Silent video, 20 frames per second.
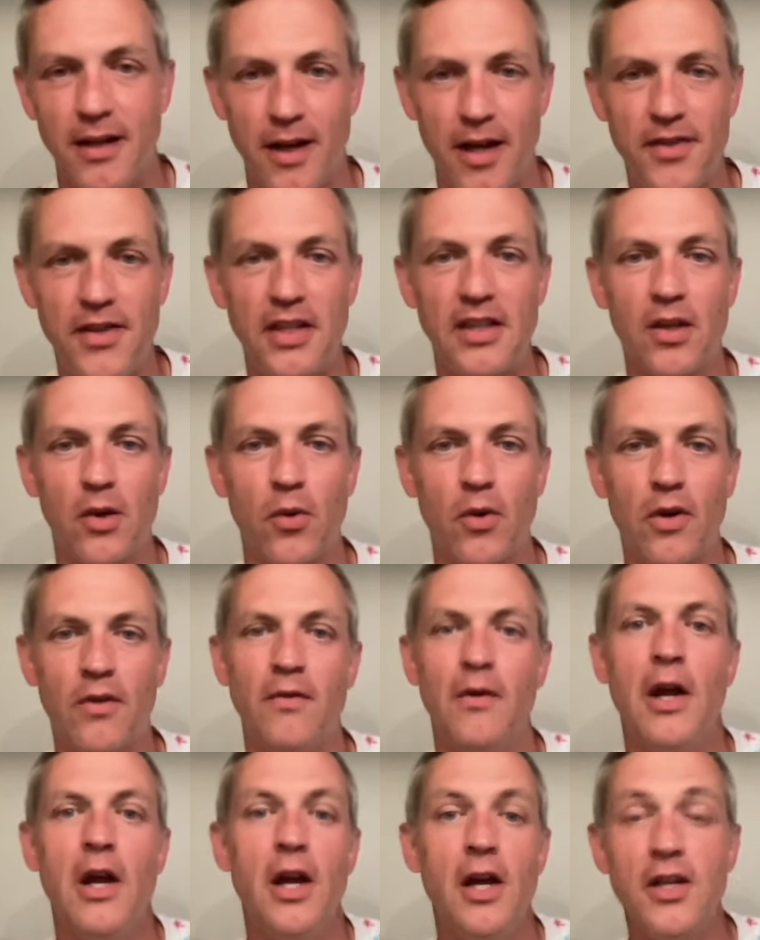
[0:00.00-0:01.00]
I think there were
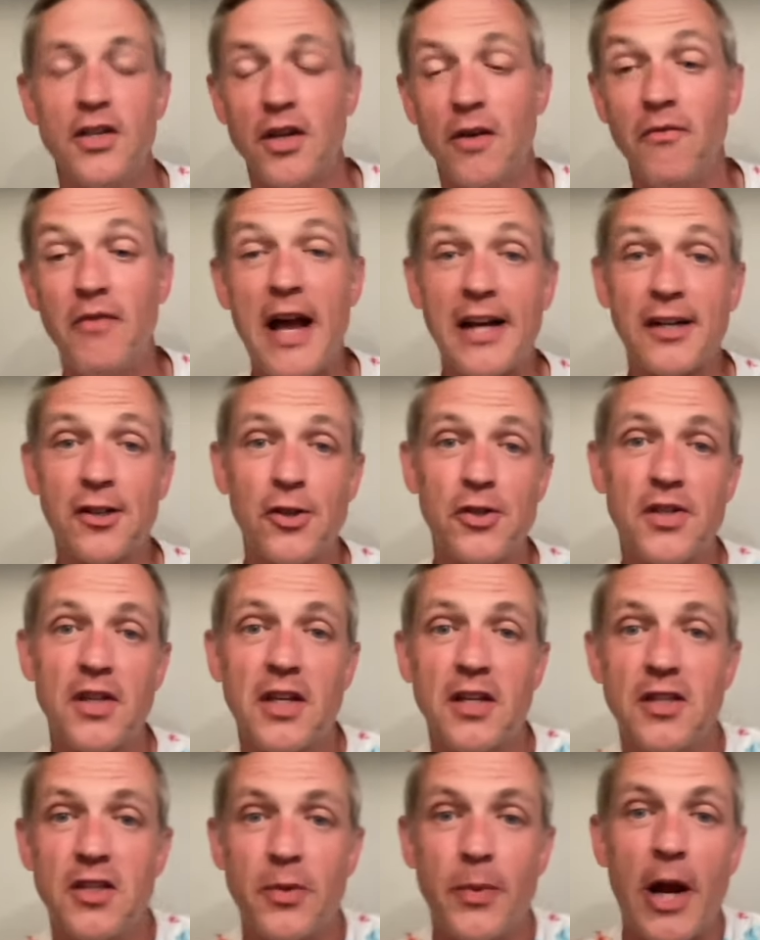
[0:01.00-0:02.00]
some factors that
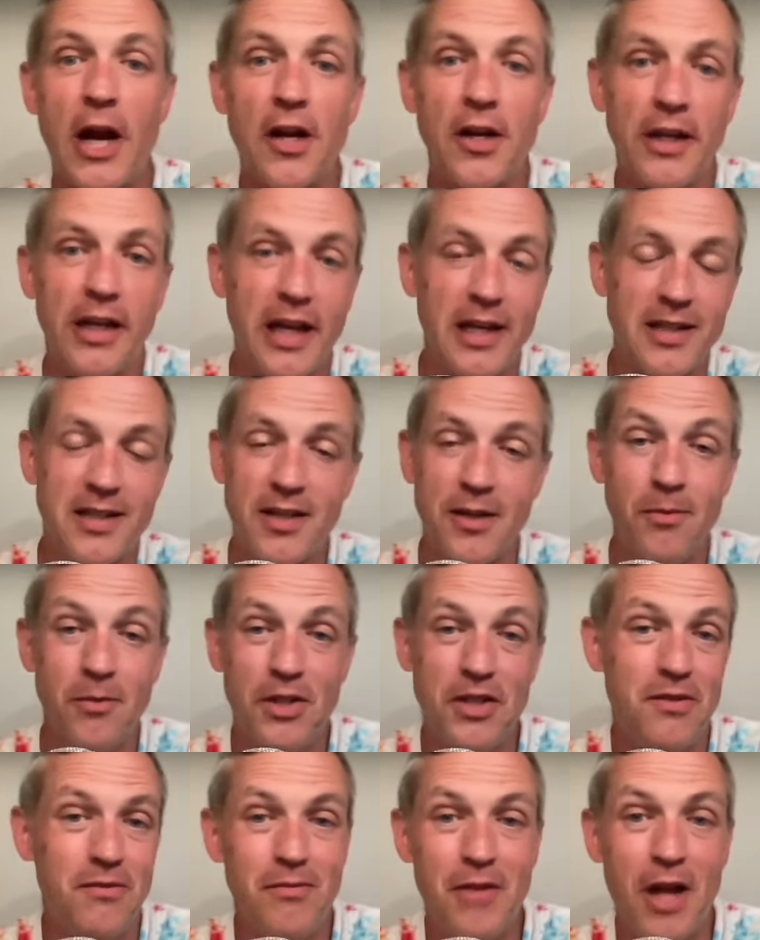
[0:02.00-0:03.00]
conspired against
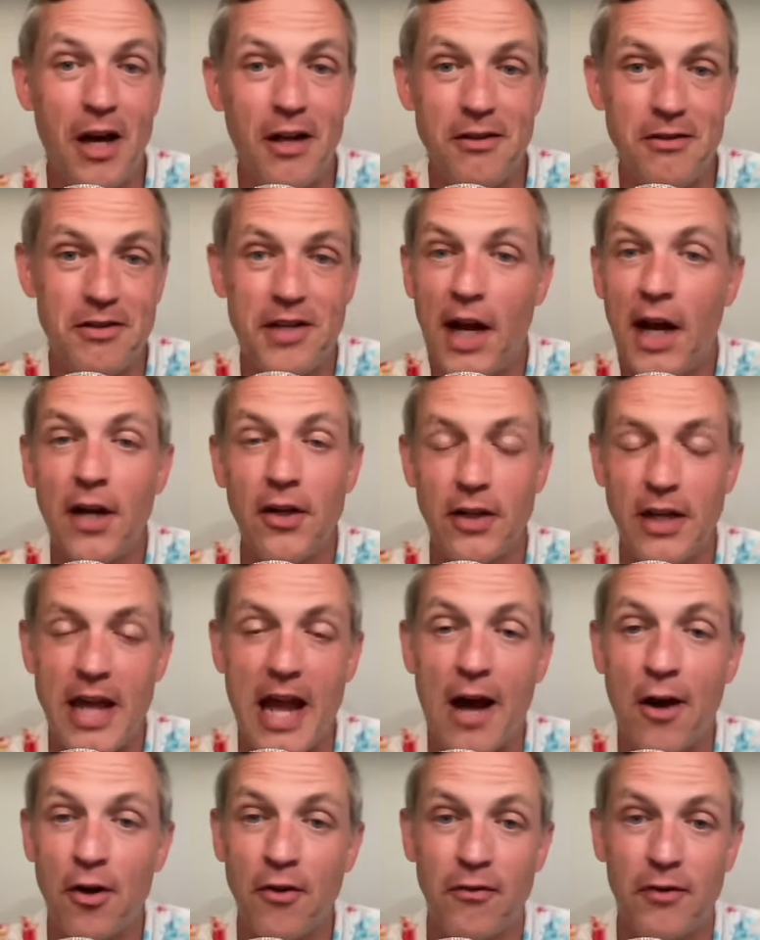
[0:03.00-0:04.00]
him, not entirely
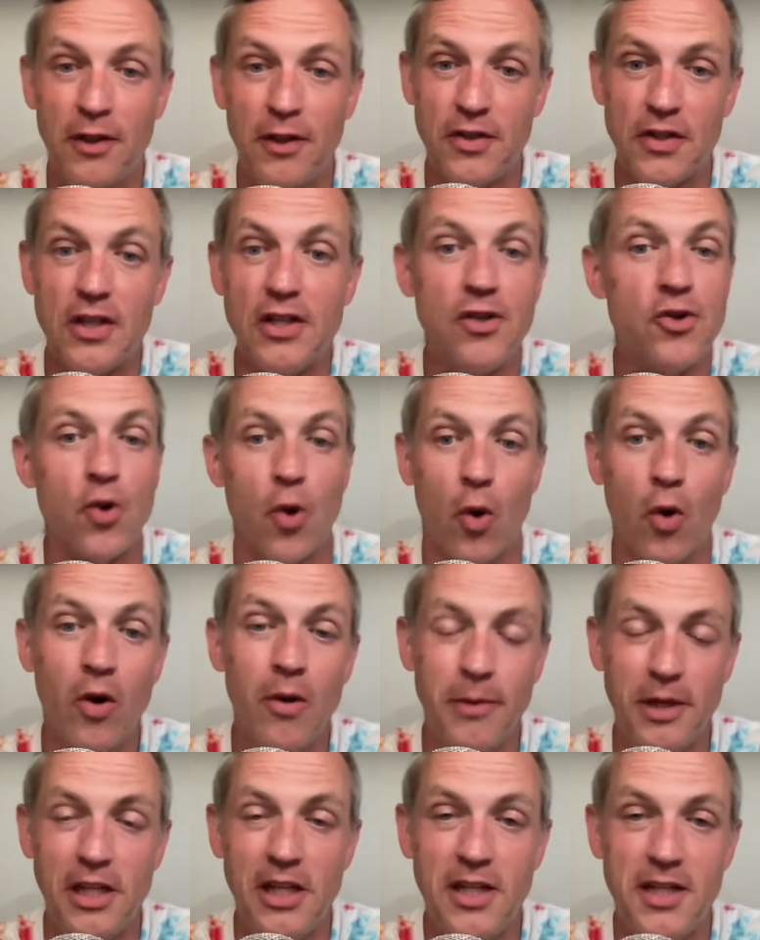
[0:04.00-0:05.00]
out of control. I
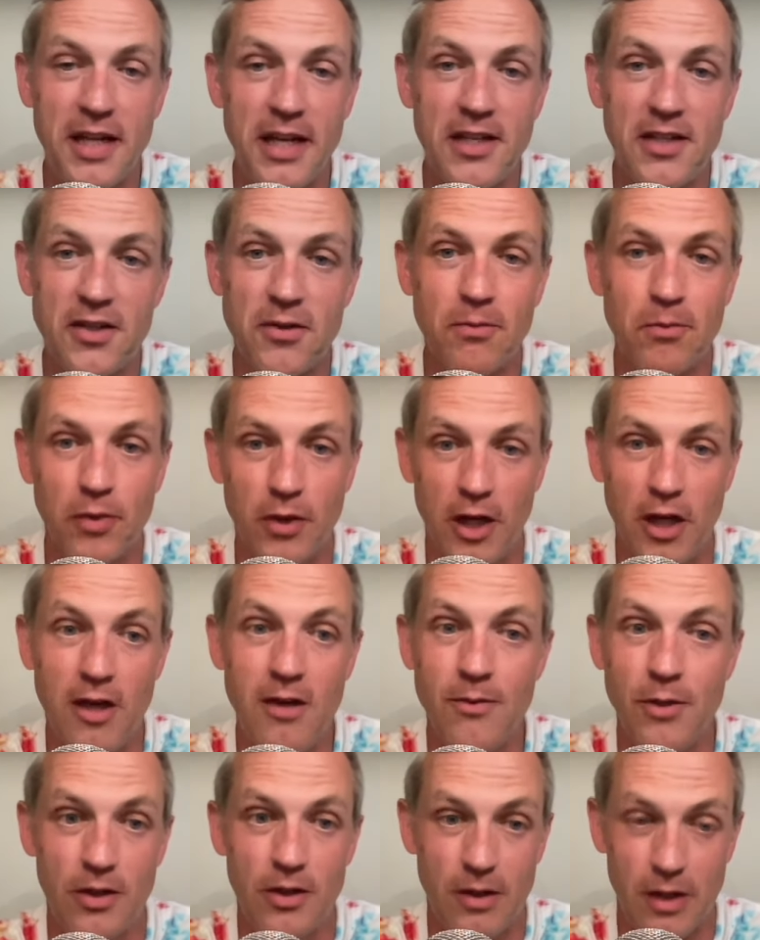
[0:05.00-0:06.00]
mean, he takes some
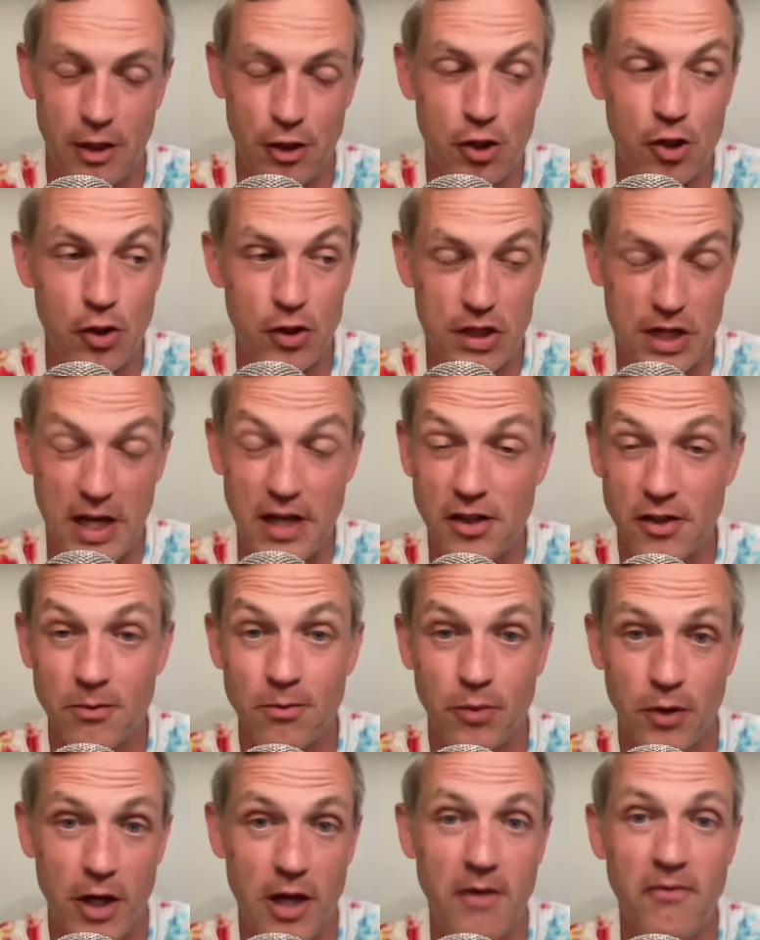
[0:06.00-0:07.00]
blame and, and should take some
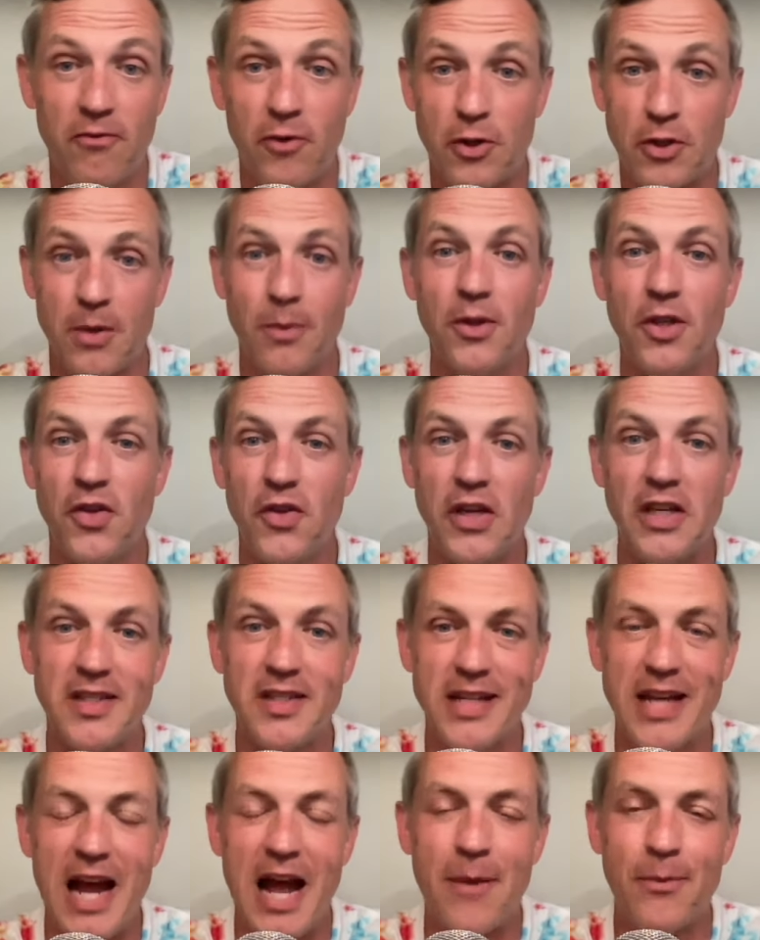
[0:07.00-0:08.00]
blame for some of the things
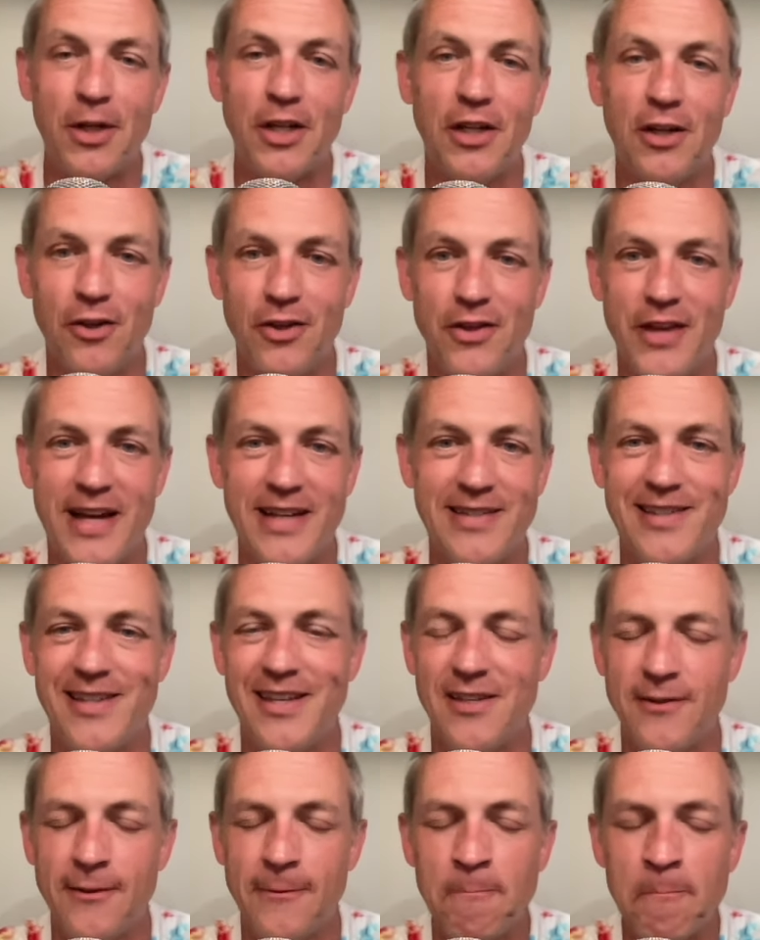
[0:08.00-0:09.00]
that happened here in that
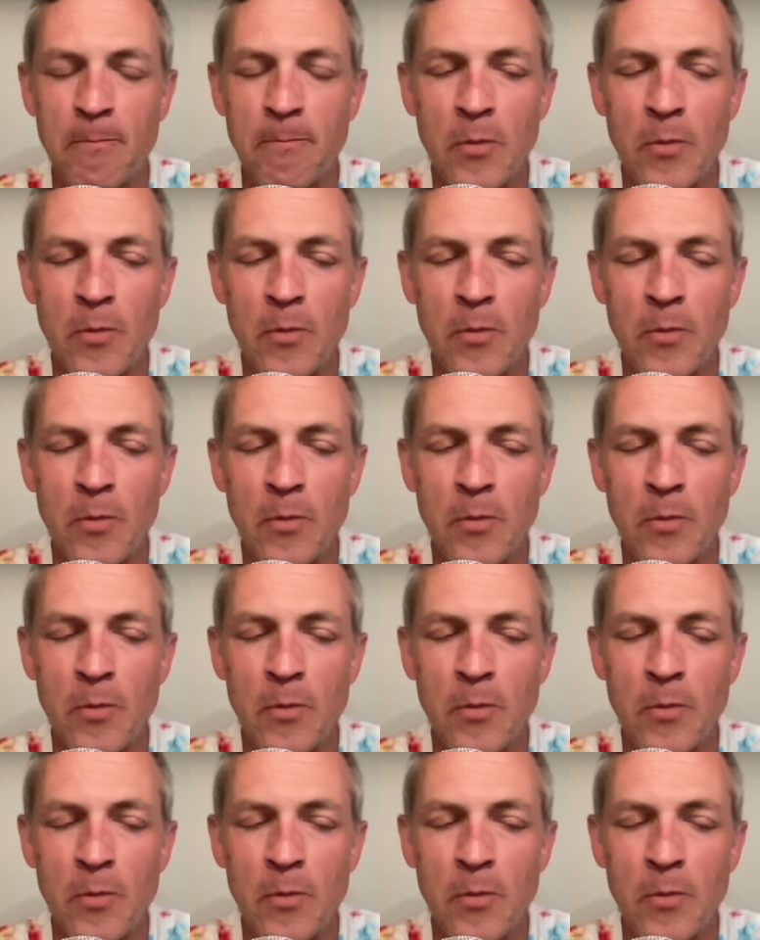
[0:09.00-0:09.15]
season.